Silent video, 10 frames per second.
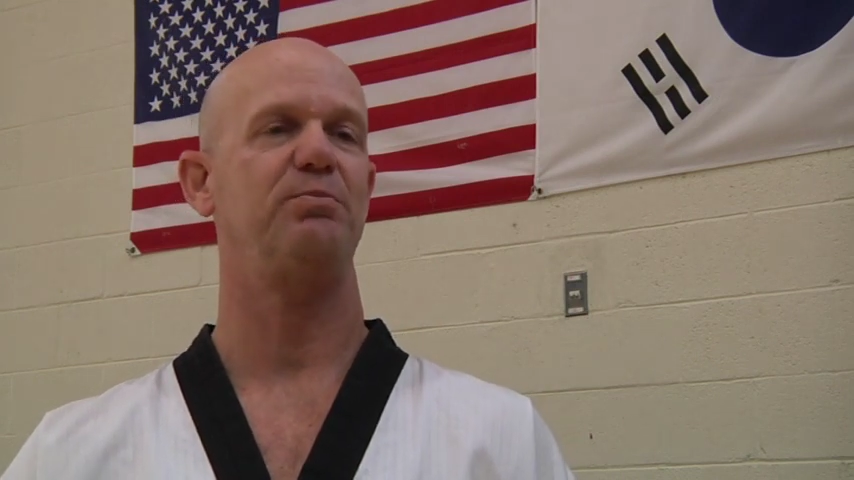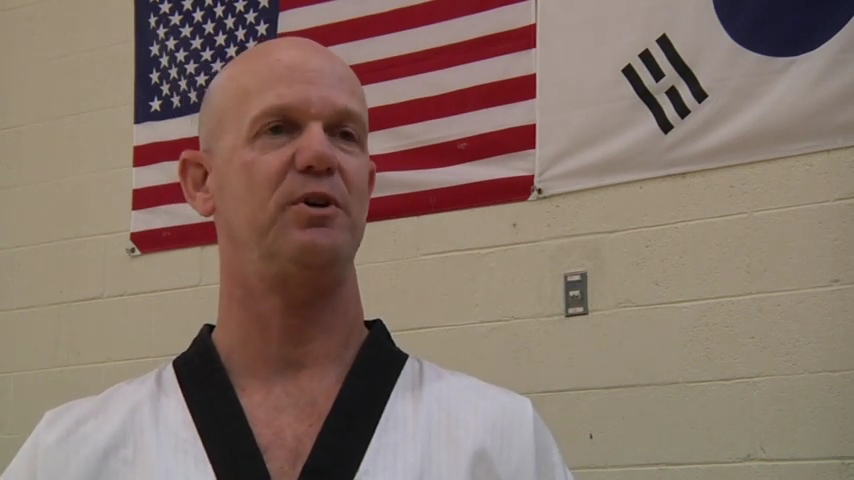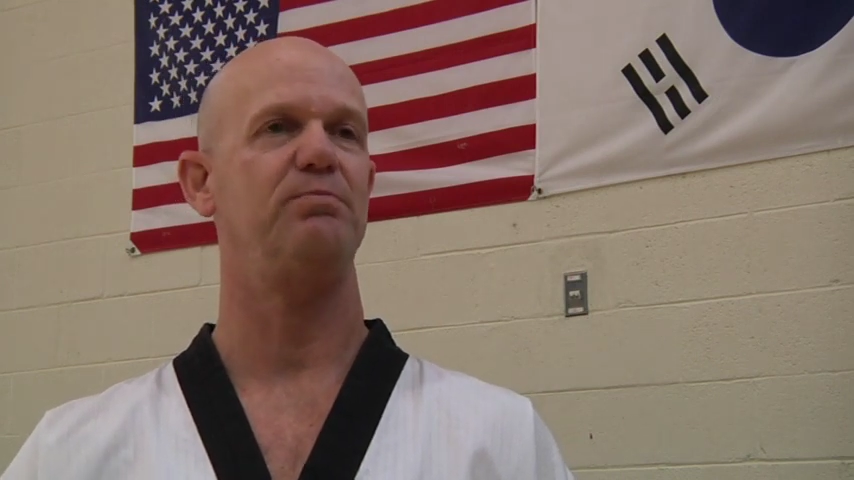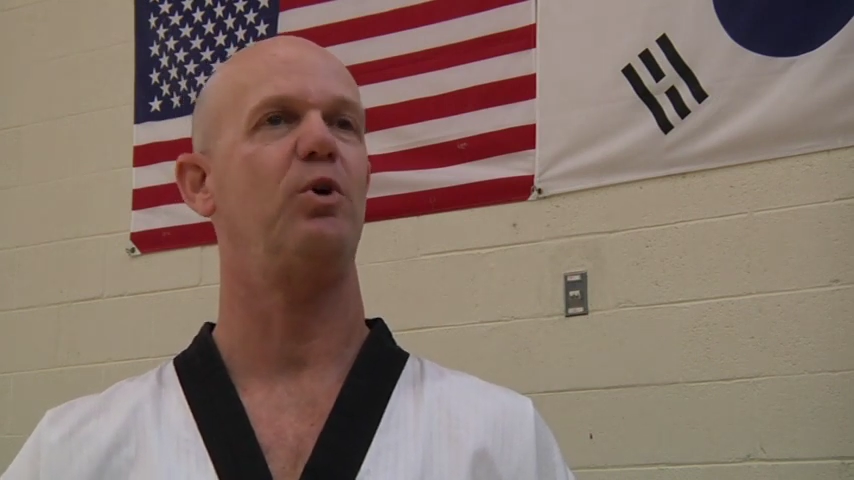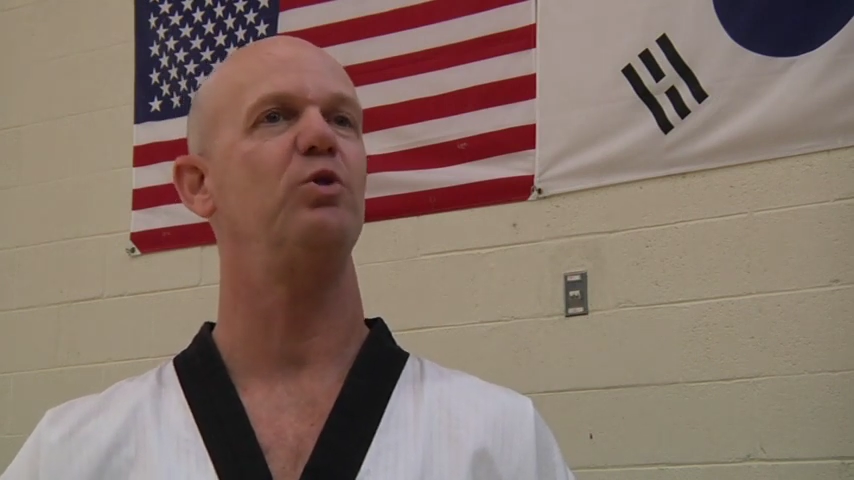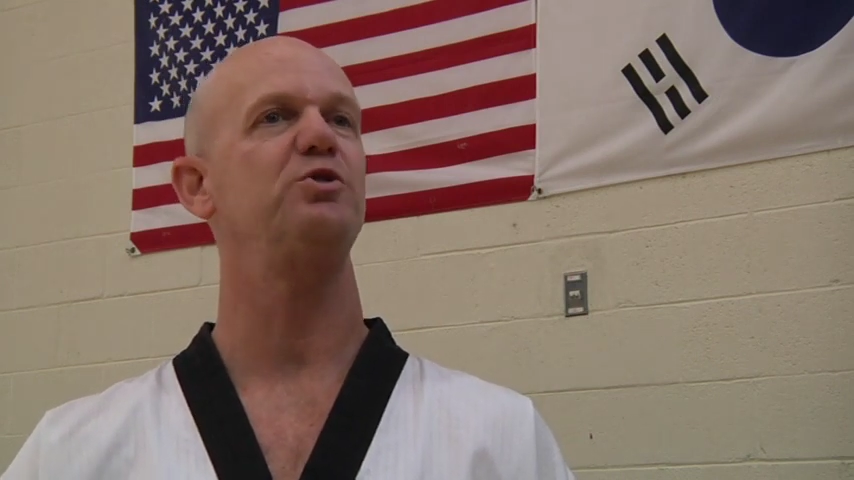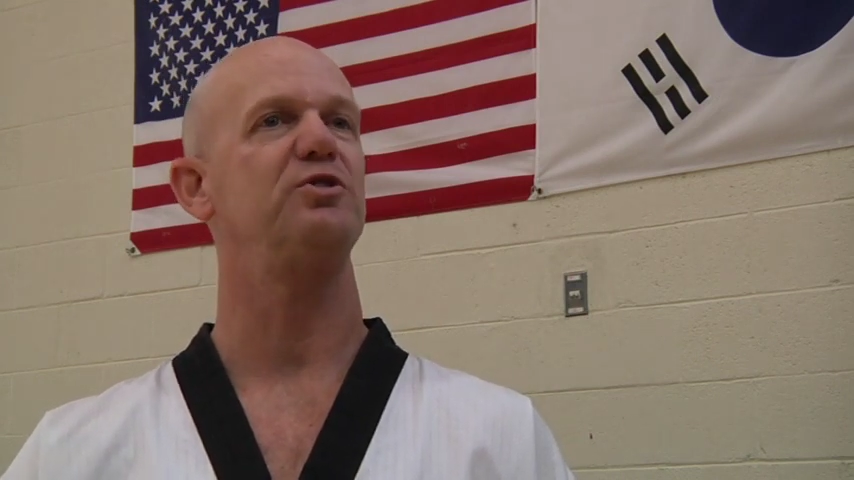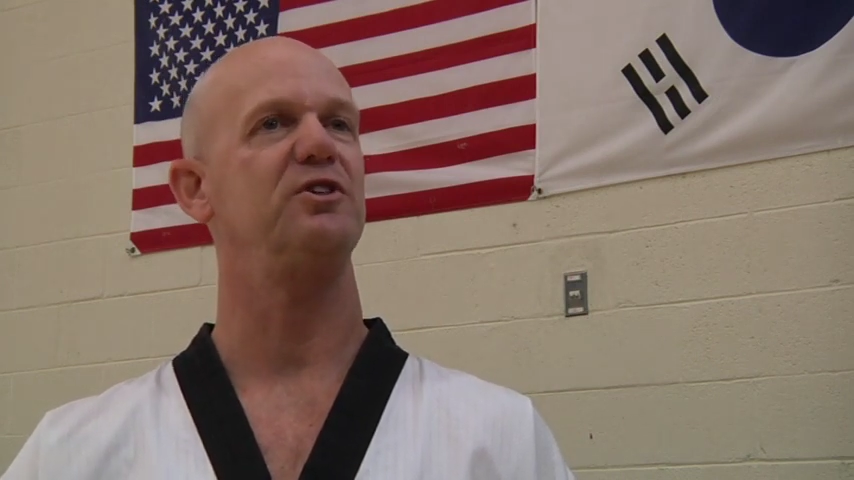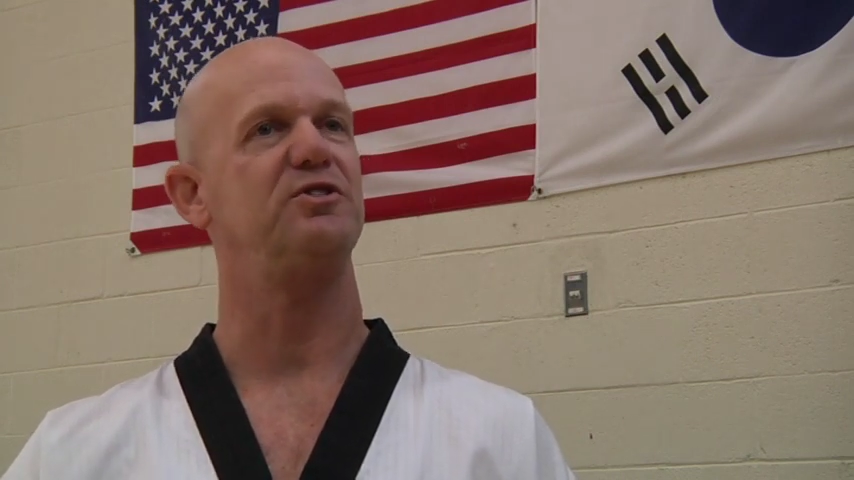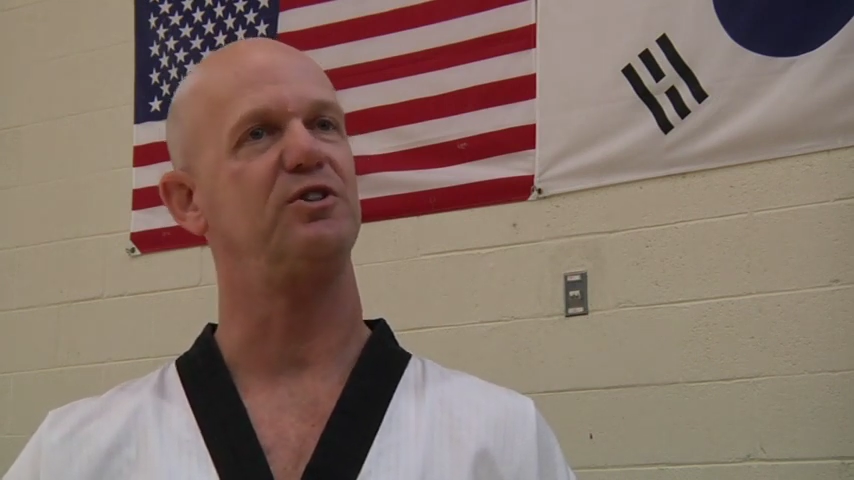but
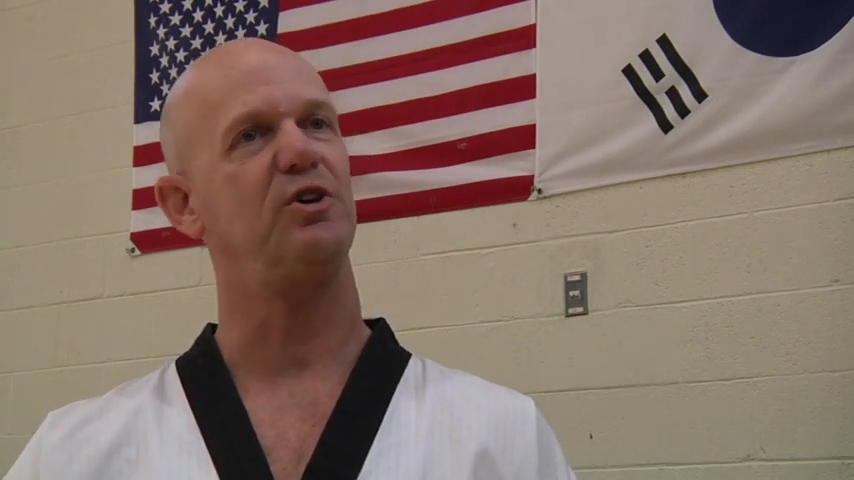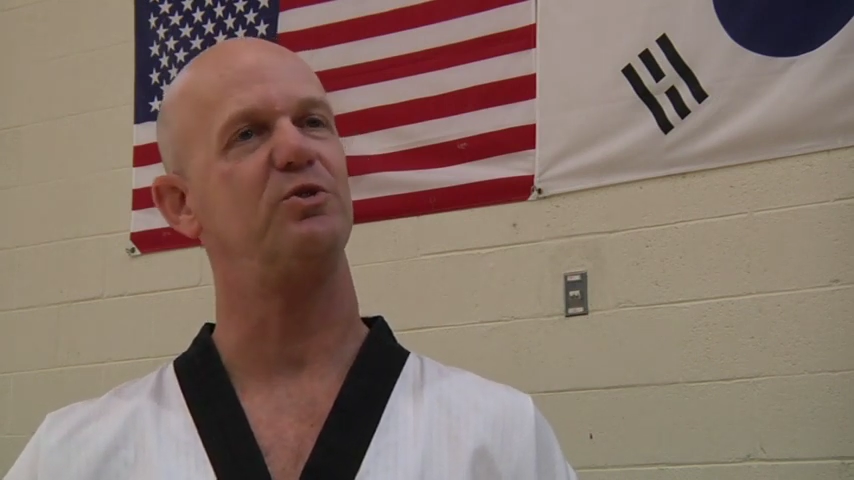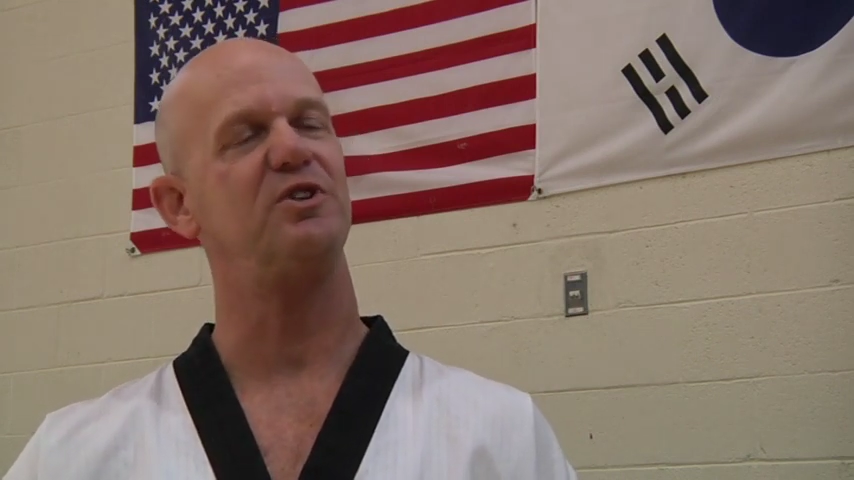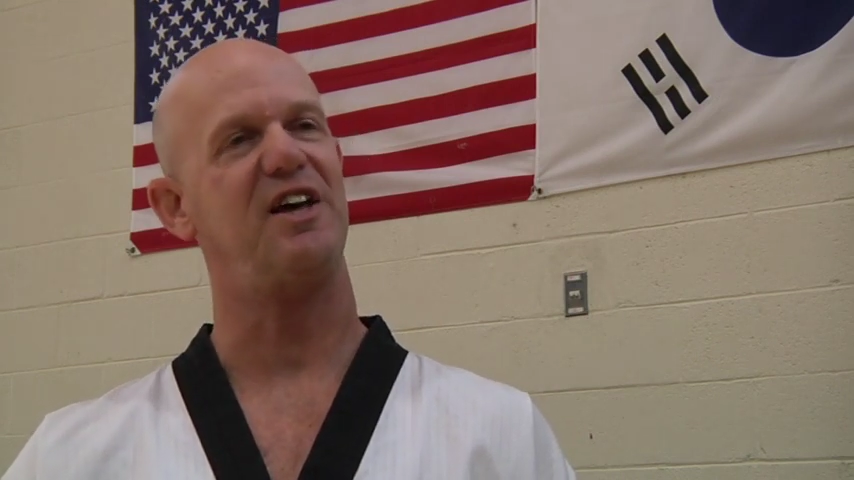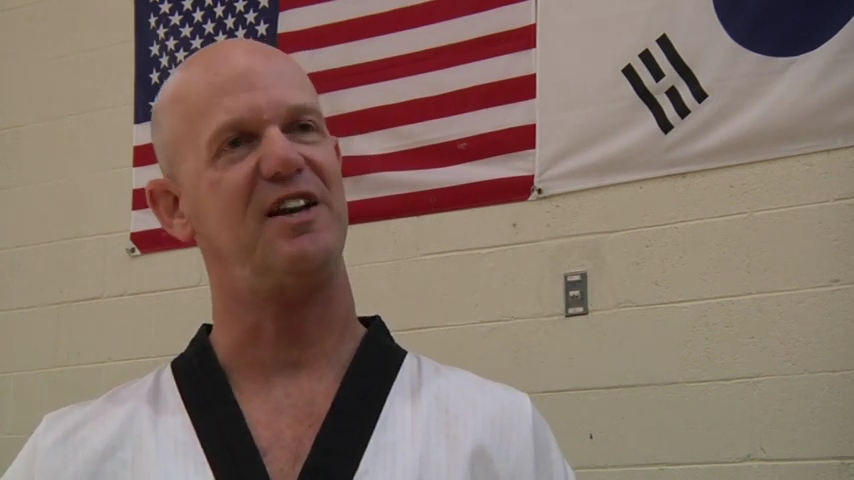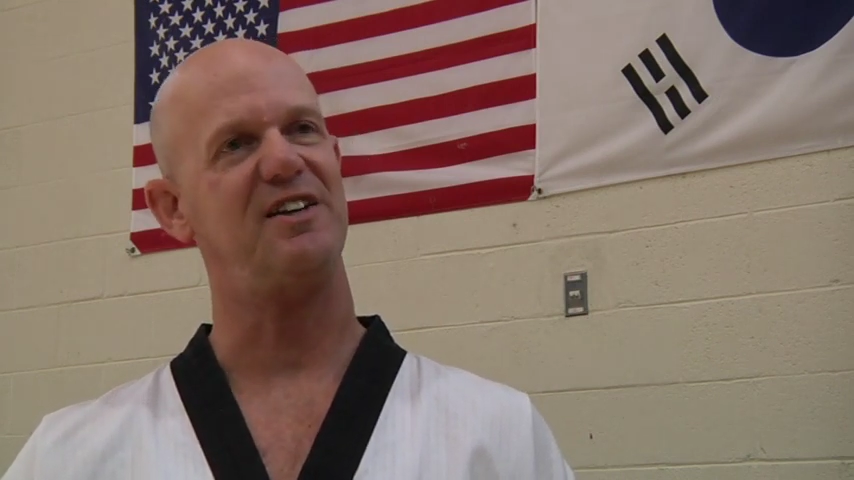emotionally to go to that